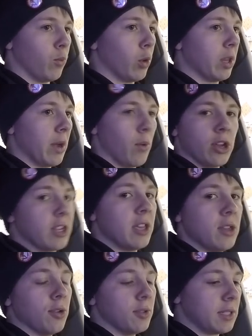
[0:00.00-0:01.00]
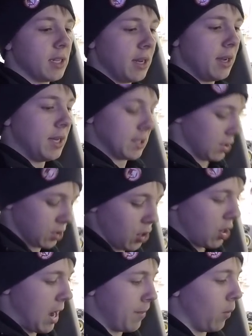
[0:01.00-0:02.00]
where they won't get used. So there's
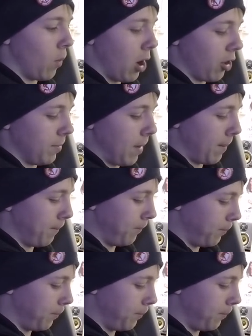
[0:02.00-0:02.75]
no harm in wiring them up.